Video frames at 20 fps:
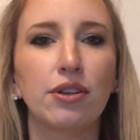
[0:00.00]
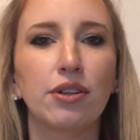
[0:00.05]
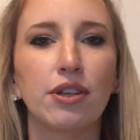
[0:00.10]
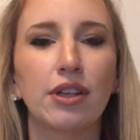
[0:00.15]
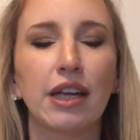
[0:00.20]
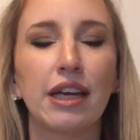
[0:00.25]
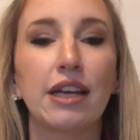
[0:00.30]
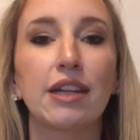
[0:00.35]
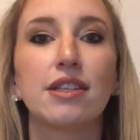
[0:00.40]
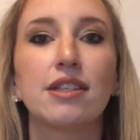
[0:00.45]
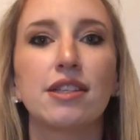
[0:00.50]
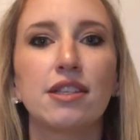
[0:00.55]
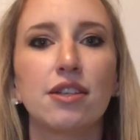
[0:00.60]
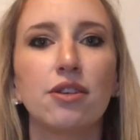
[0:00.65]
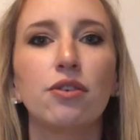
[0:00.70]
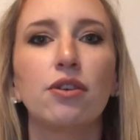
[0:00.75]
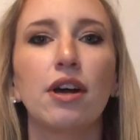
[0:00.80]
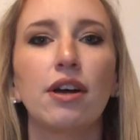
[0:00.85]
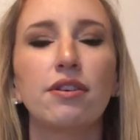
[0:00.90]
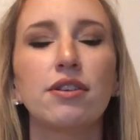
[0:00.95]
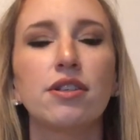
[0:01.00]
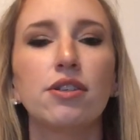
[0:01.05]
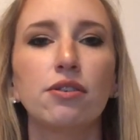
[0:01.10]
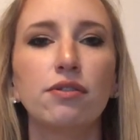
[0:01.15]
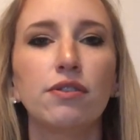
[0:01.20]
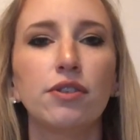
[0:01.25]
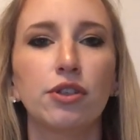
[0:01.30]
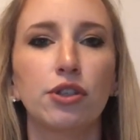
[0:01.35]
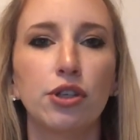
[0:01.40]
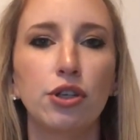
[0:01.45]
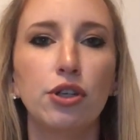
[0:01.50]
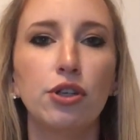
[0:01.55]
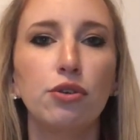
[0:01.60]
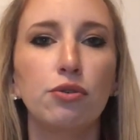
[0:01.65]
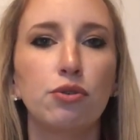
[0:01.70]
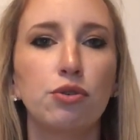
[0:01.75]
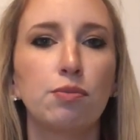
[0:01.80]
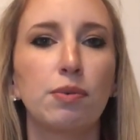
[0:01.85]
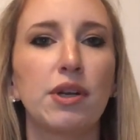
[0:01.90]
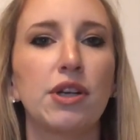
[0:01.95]
Like I still feel
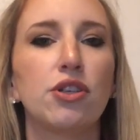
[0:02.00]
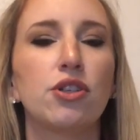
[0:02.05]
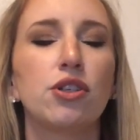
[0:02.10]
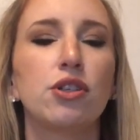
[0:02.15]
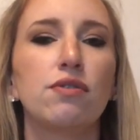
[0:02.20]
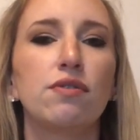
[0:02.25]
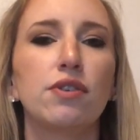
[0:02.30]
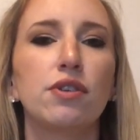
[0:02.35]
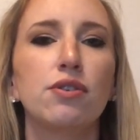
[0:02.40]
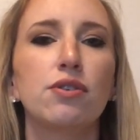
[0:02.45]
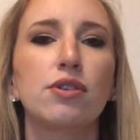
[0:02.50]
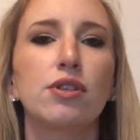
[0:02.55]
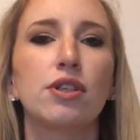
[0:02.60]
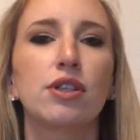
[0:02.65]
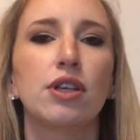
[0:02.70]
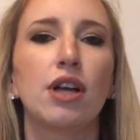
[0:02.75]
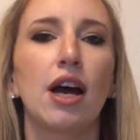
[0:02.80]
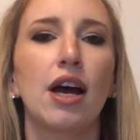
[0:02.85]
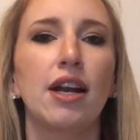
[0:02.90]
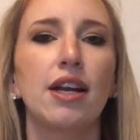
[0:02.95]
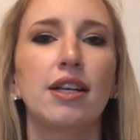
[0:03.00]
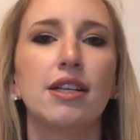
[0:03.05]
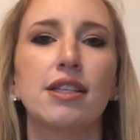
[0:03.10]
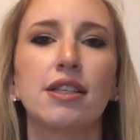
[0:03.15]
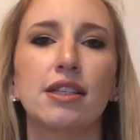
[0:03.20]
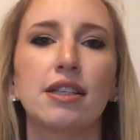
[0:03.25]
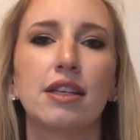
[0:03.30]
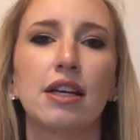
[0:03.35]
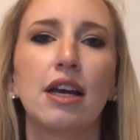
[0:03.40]
huge, but it just feels not as